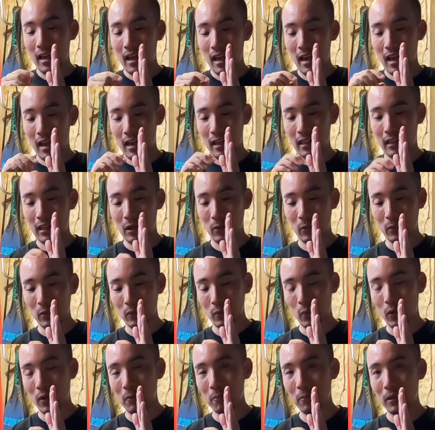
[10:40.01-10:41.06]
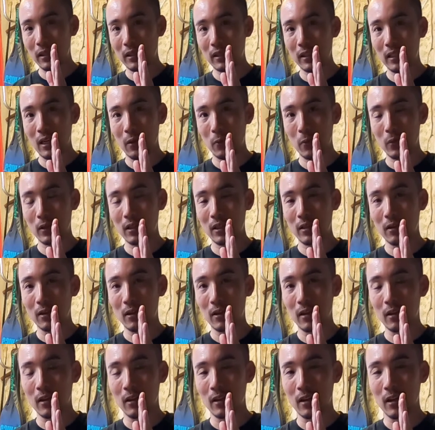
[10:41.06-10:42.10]
and there was one piston that wasn't,
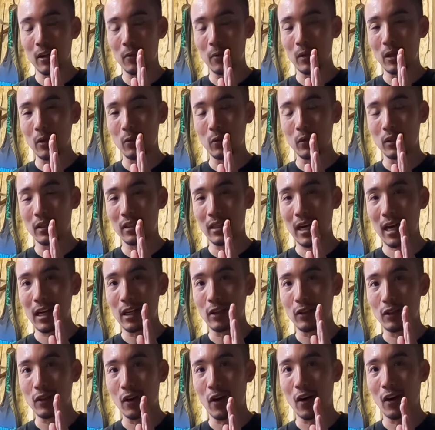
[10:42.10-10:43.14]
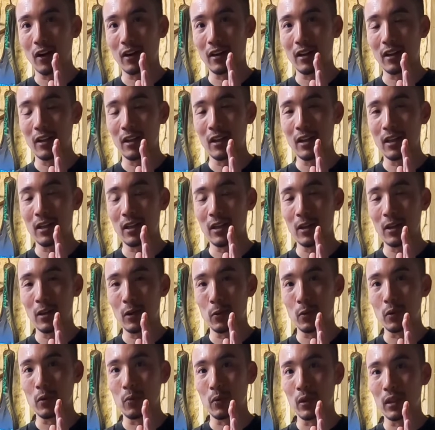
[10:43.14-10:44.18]
it was kind of dark. It
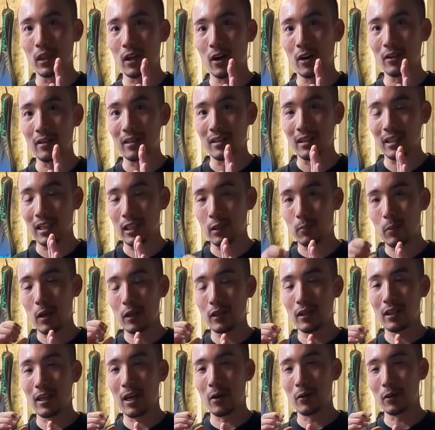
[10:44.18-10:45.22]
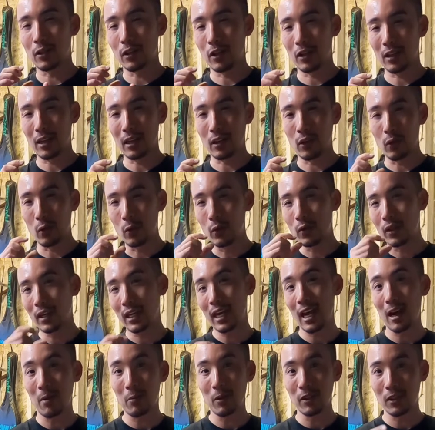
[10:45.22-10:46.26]
was really hard to see, especially I was looking through the
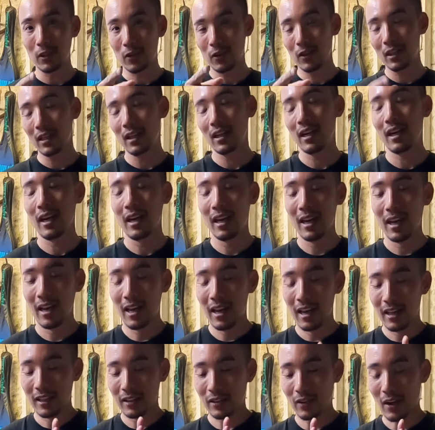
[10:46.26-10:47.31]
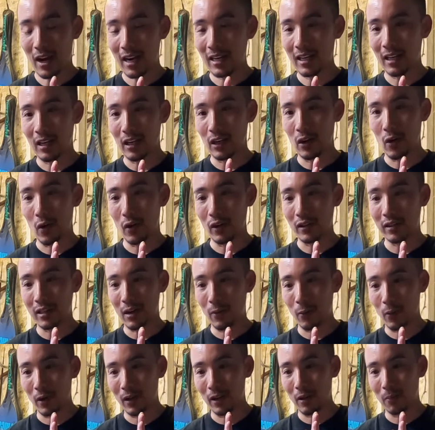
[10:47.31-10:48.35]
camera screen. So I didn't notice that
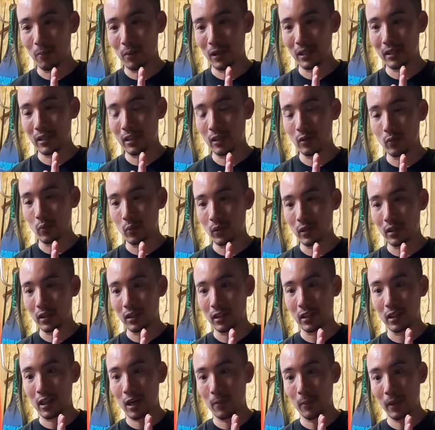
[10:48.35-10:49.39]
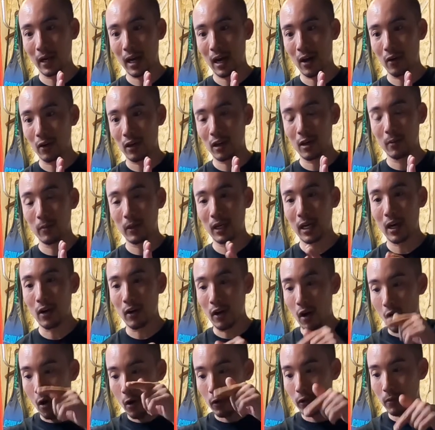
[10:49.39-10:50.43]
one of the pistons was just coming out.
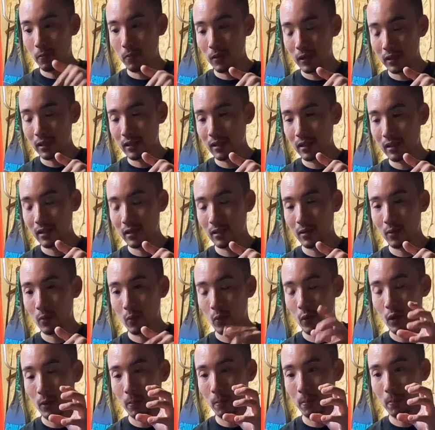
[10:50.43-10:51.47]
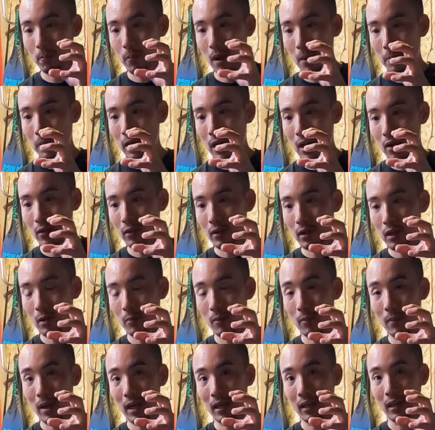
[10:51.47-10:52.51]
All the pistons were popping out, coming
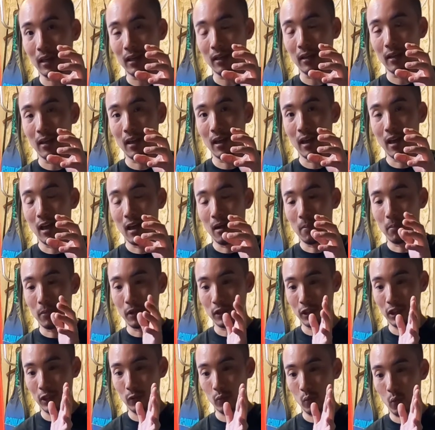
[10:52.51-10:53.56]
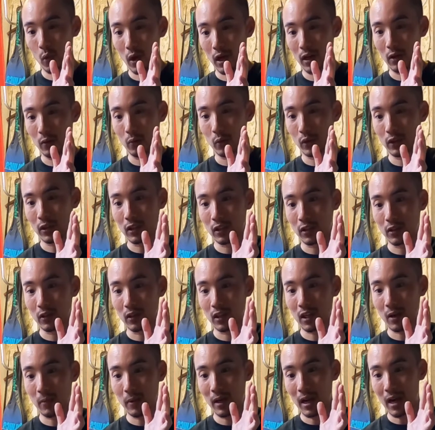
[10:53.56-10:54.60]
back in, but just one was just
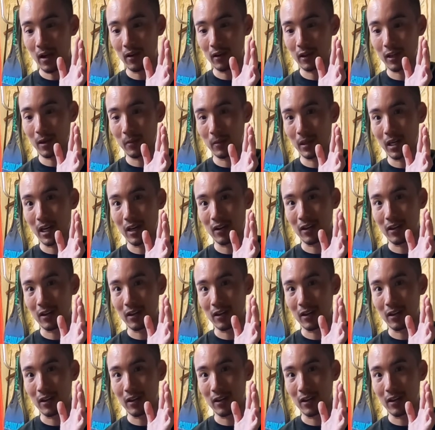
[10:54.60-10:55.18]
coming out, and then